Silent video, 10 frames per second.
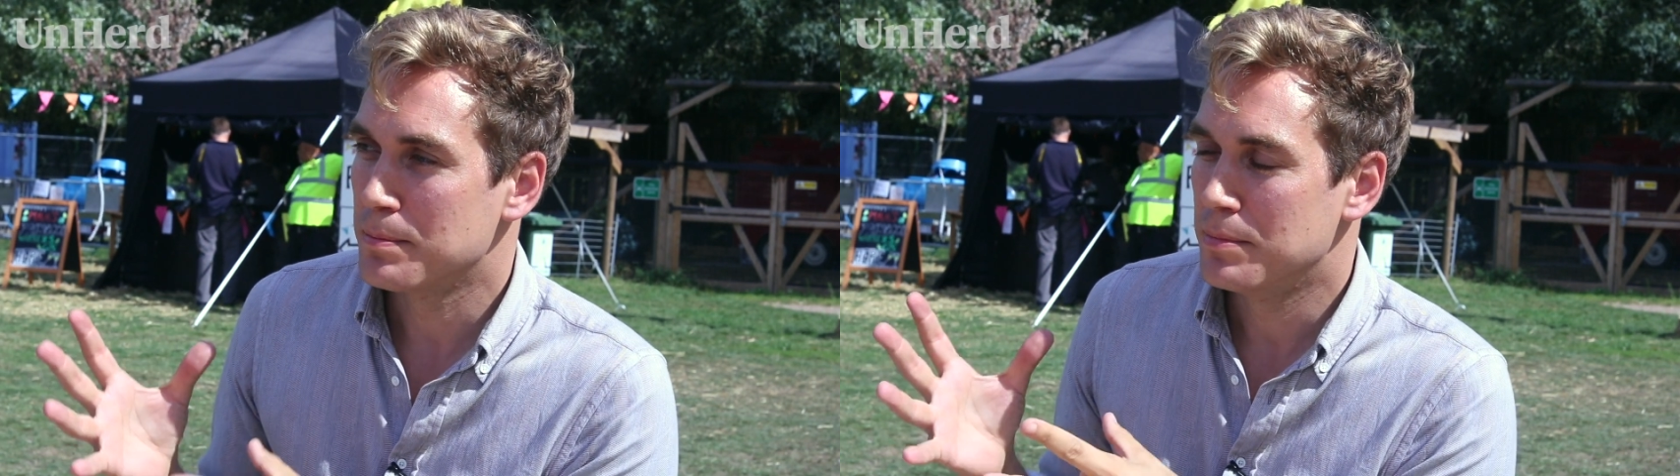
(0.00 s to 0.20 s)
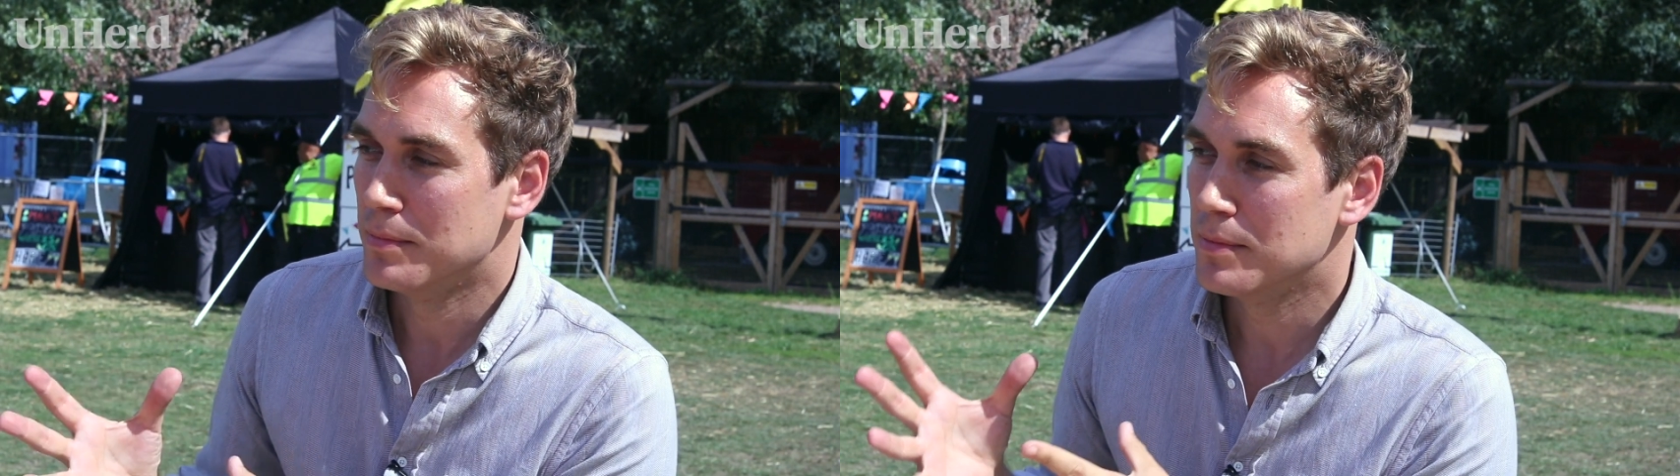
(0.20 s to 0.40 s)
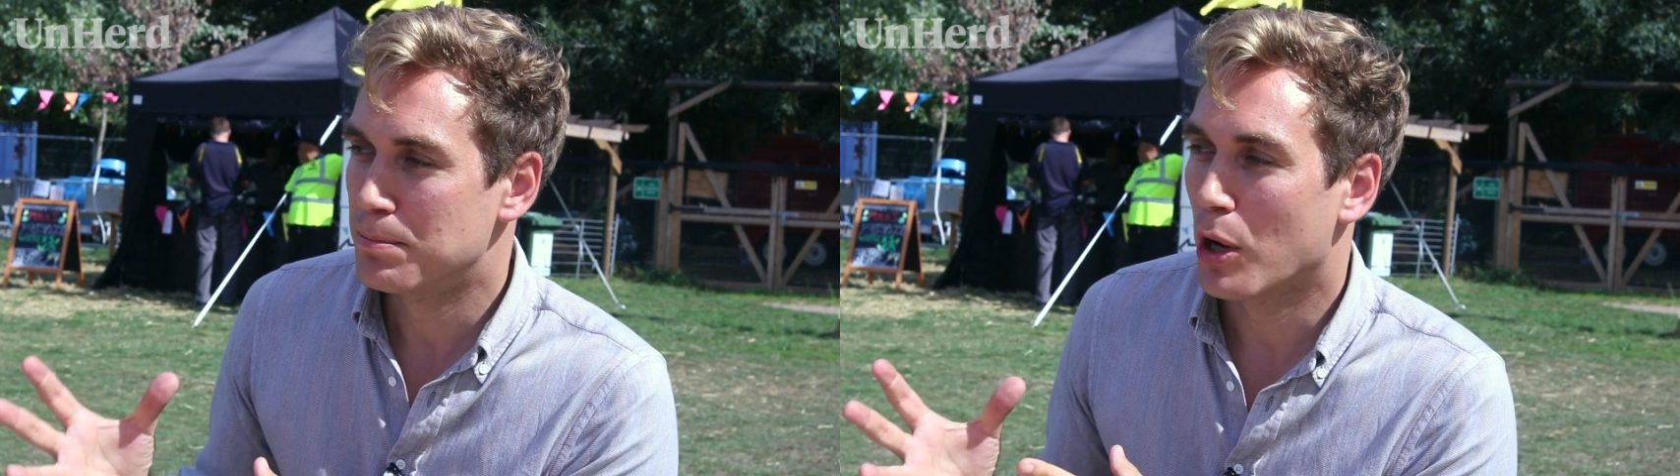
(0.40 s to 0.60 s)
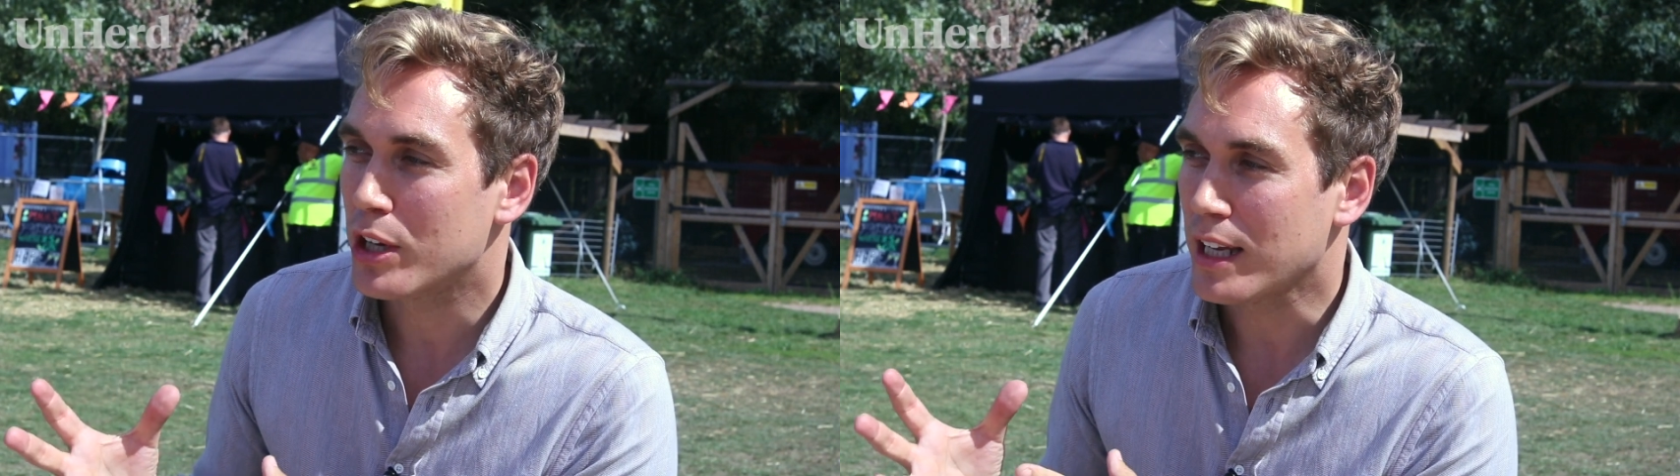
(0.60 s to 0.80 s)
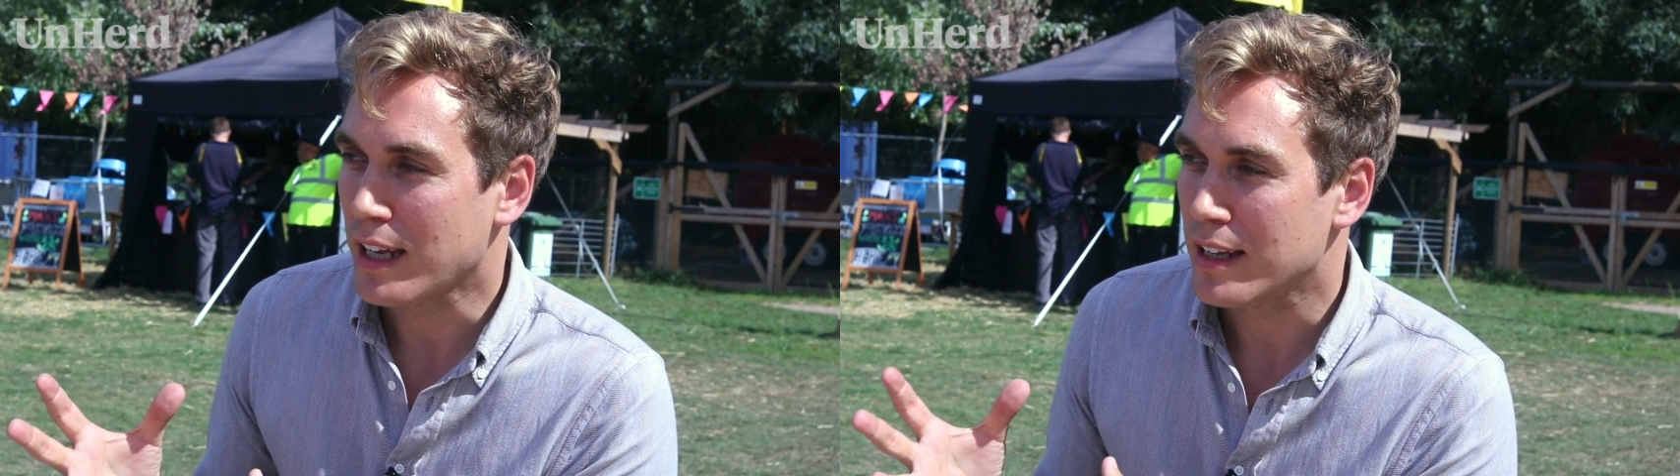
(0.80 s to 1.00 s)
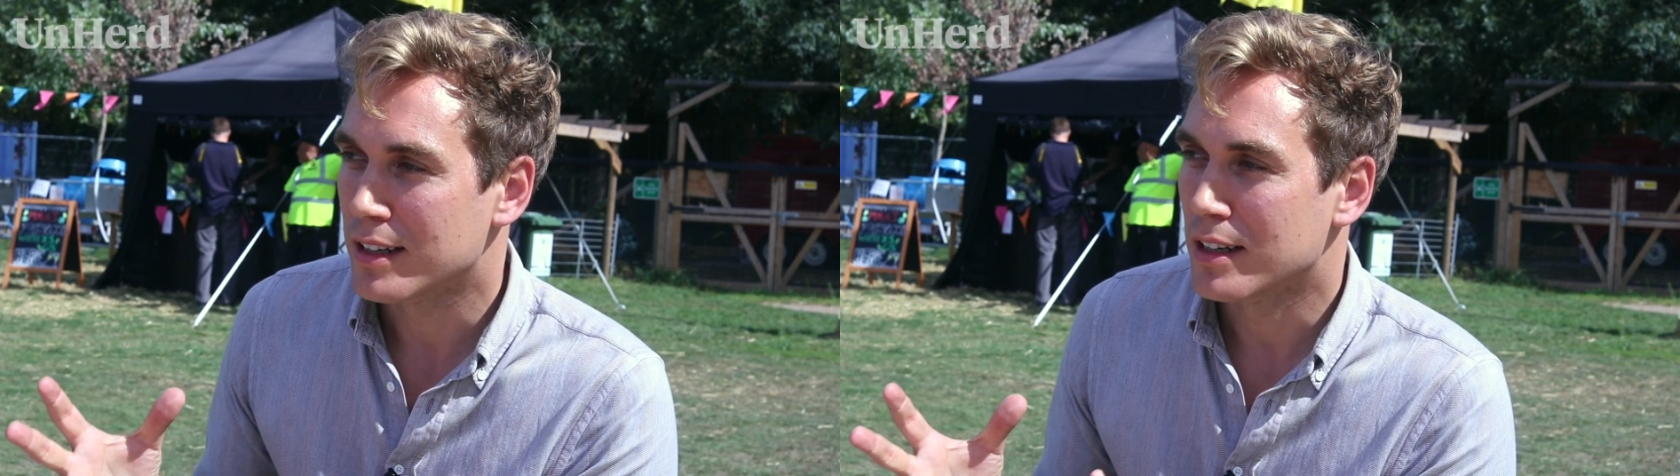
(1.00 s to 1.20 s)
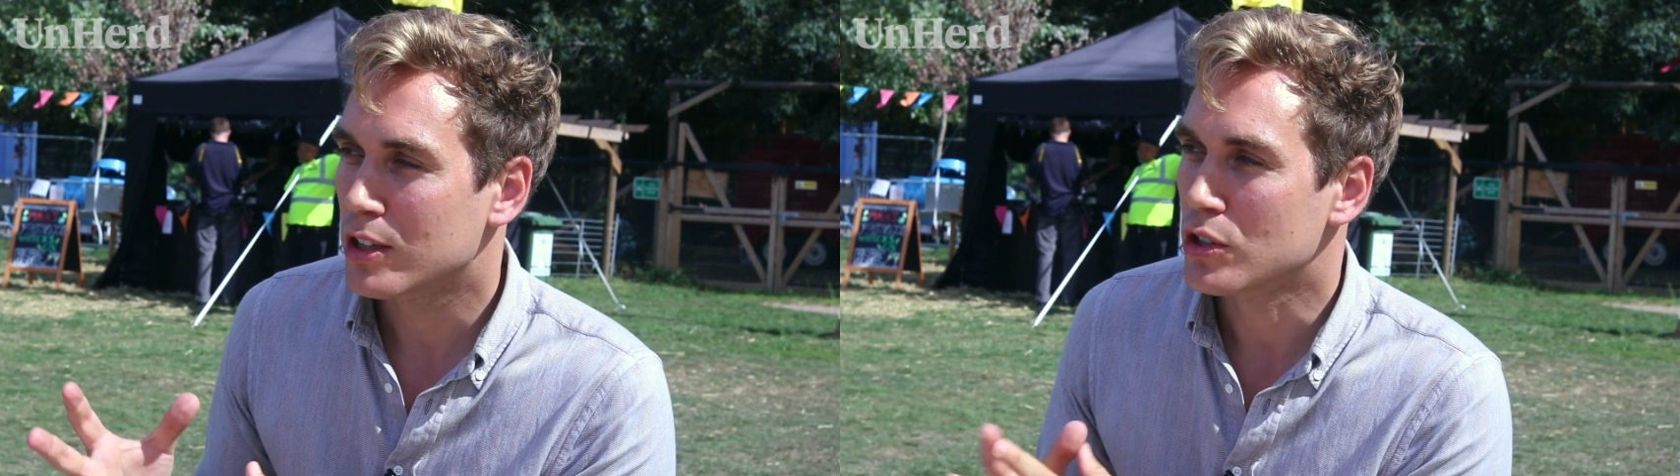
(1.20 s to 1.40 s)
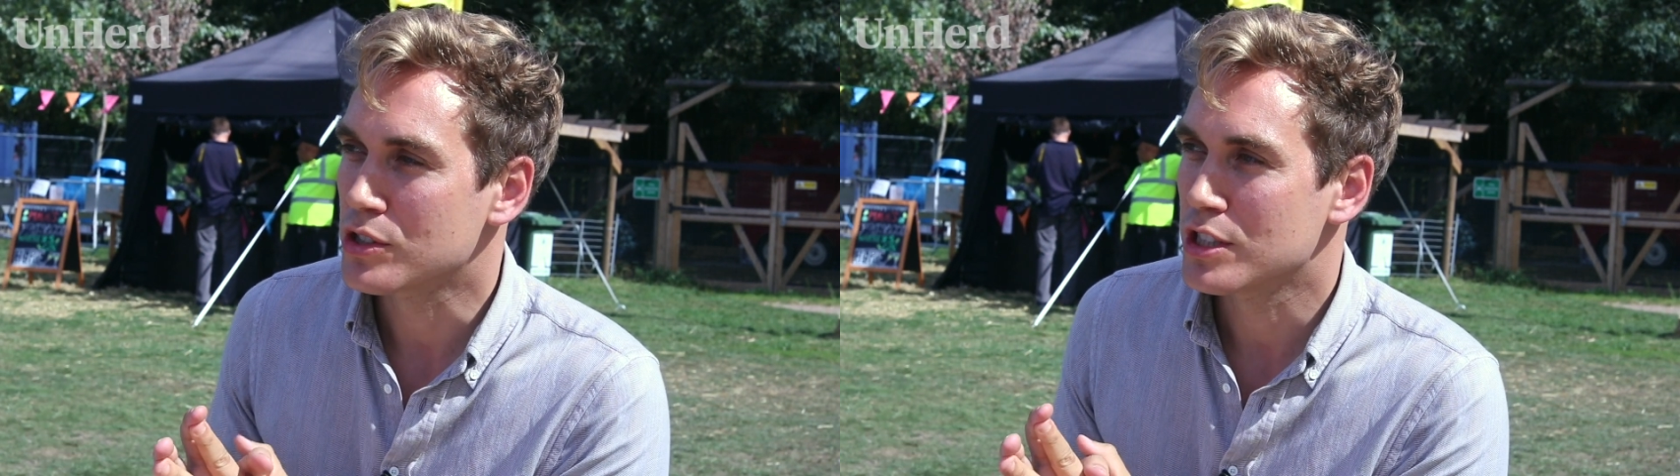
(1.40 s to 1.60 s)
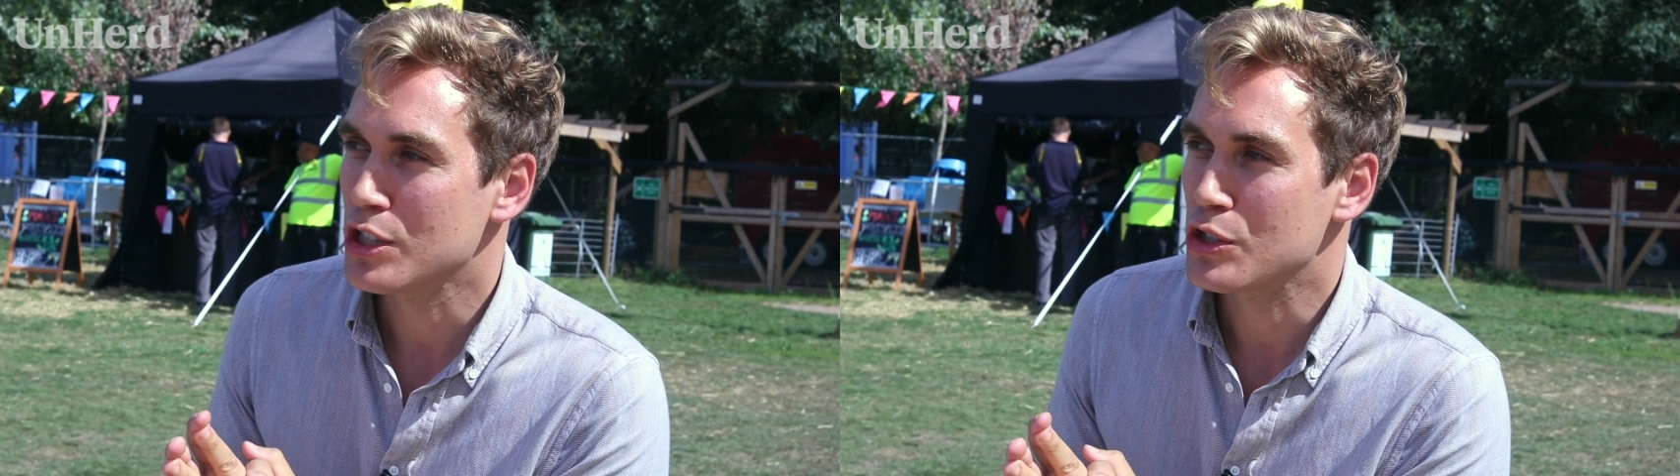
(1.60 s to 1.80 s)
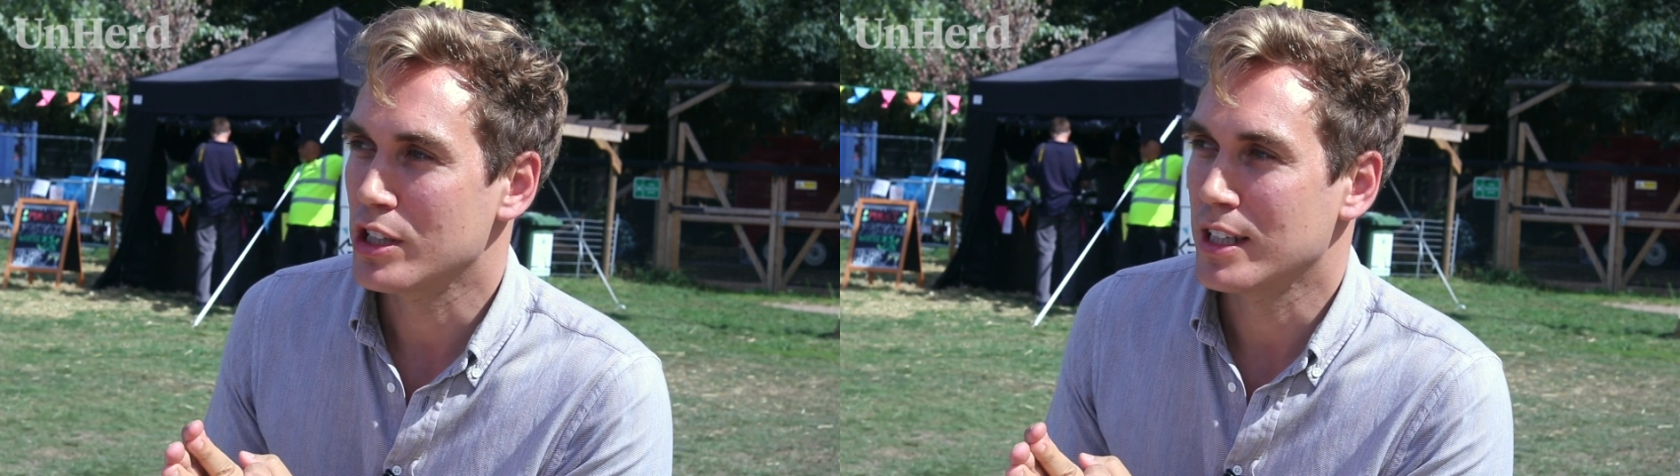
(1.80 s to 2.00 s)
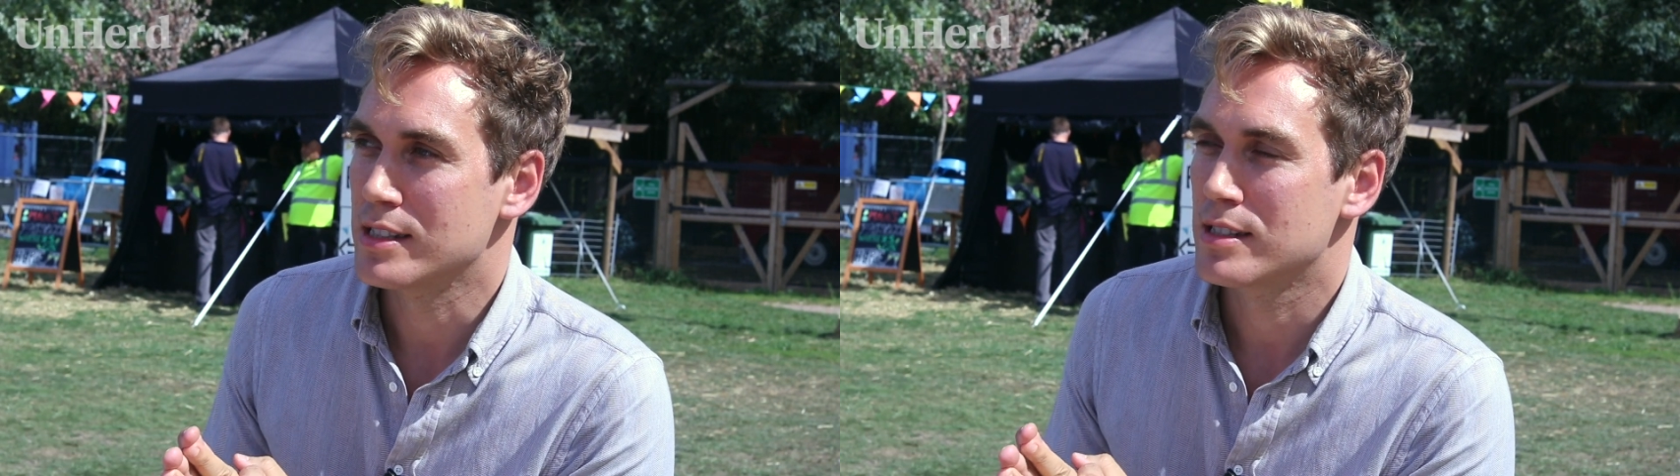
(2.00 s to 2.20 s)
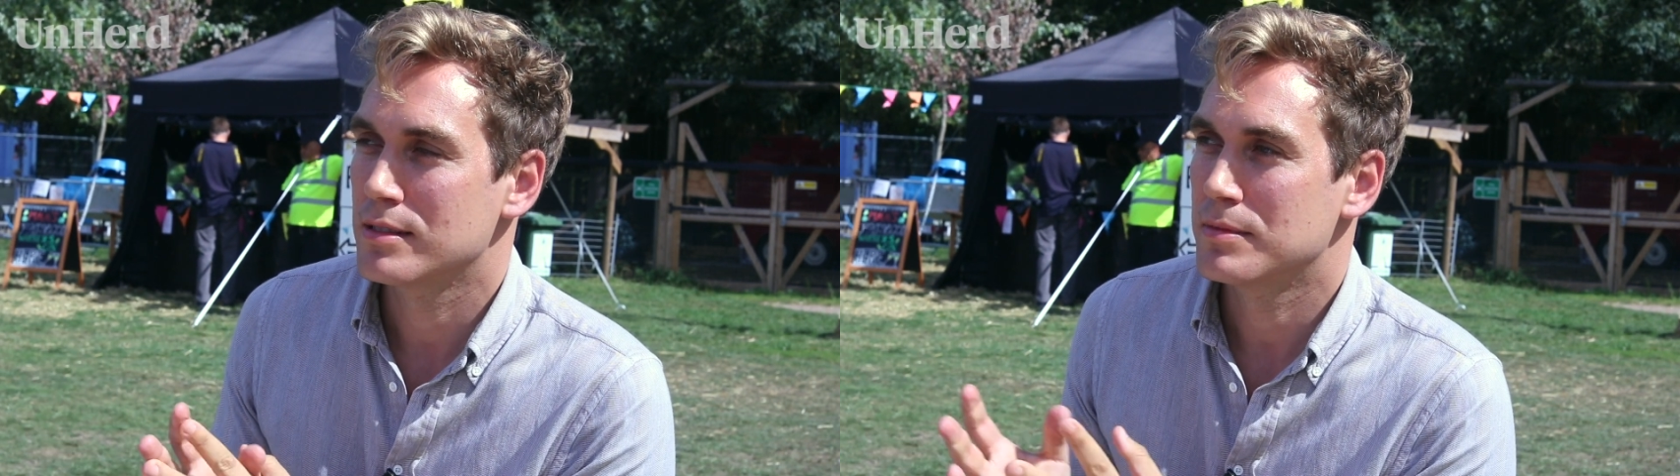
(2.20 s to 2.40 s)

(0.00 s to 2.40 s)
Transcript: body in our constitution is